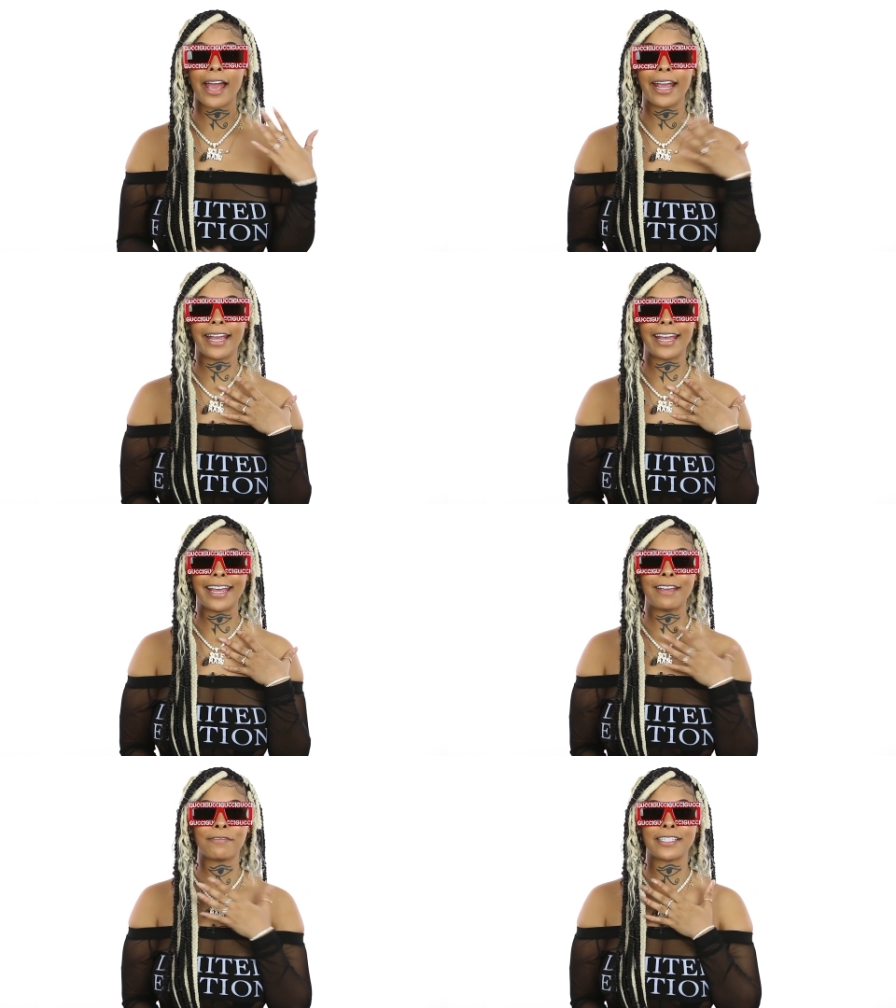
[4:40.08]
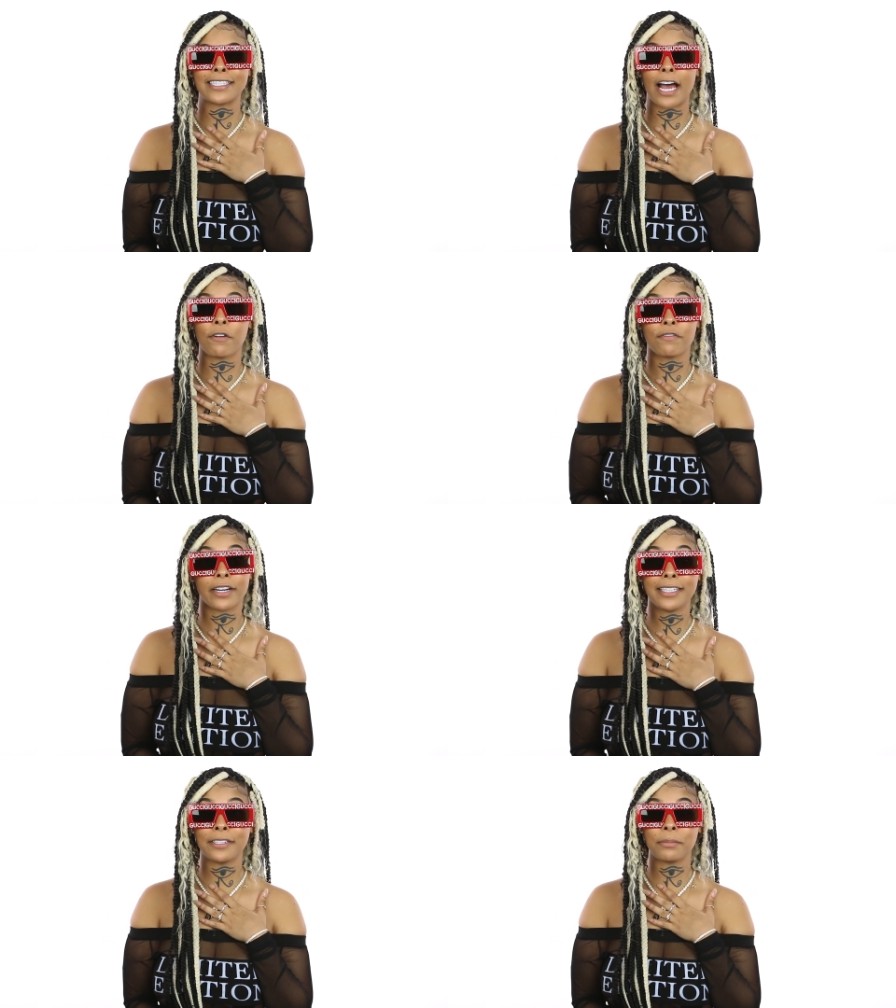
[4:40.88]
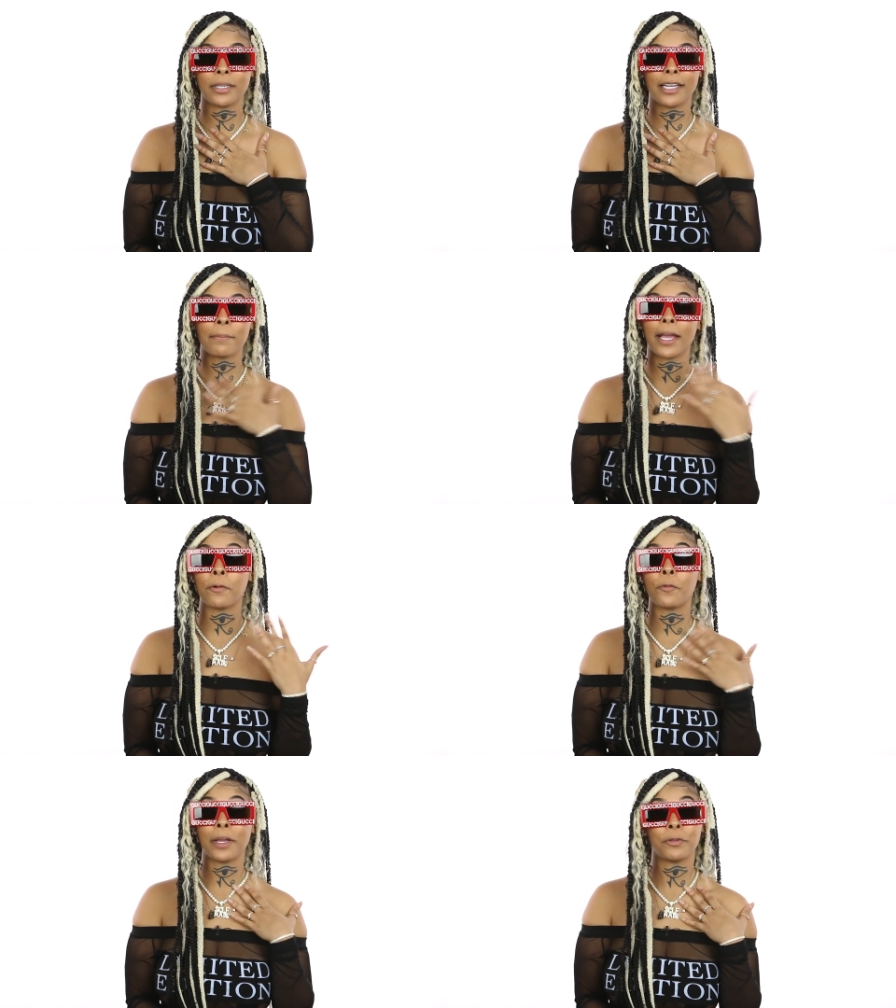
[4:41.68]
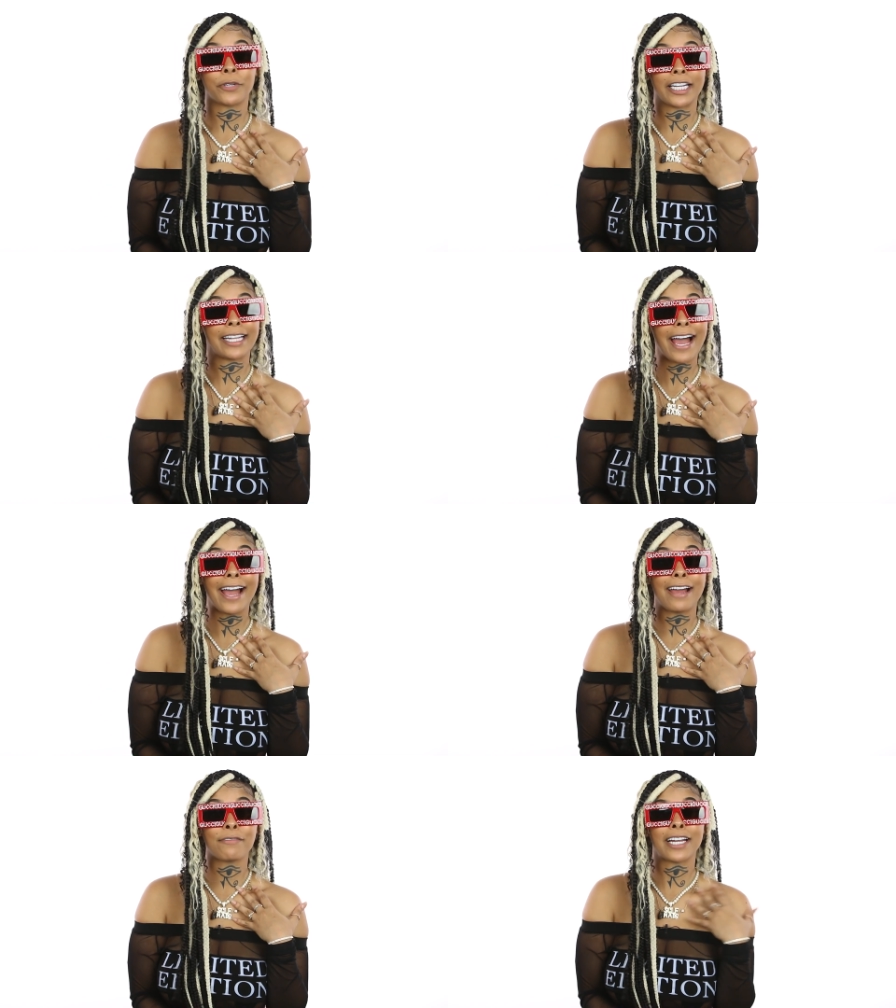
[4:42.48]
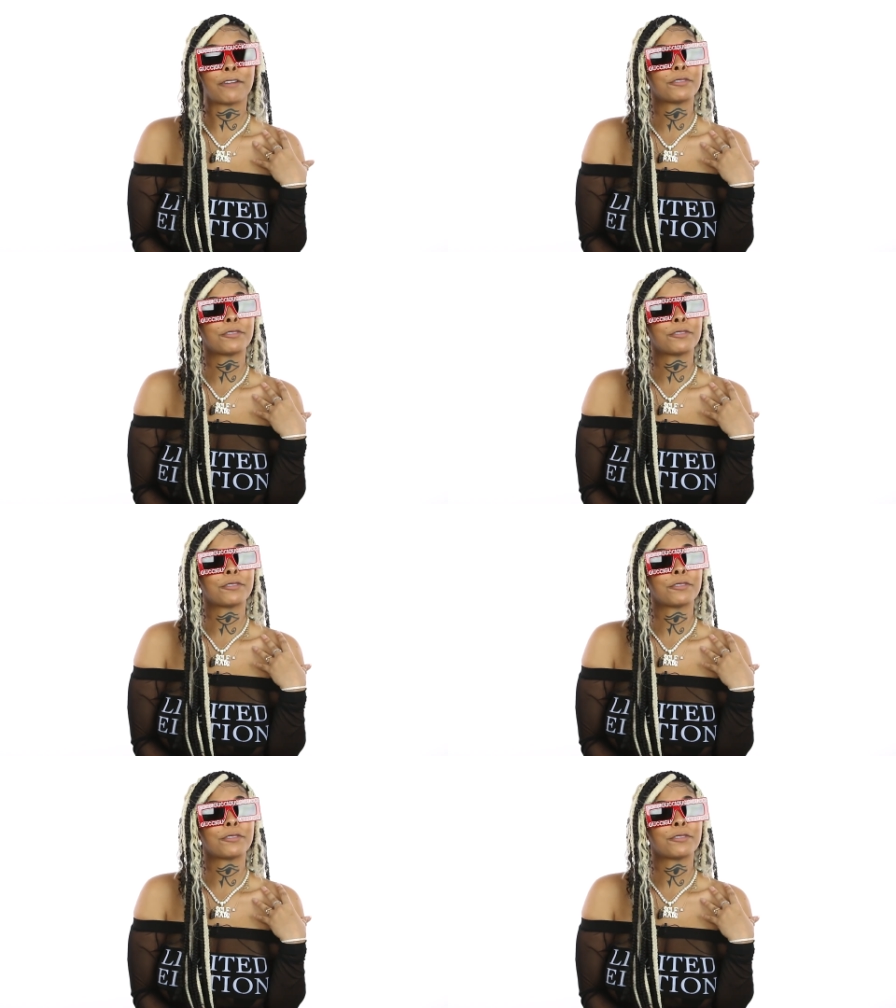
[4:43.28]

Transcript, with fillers: And if it sounds funny to me, it, may, it will make me want to laugh, and I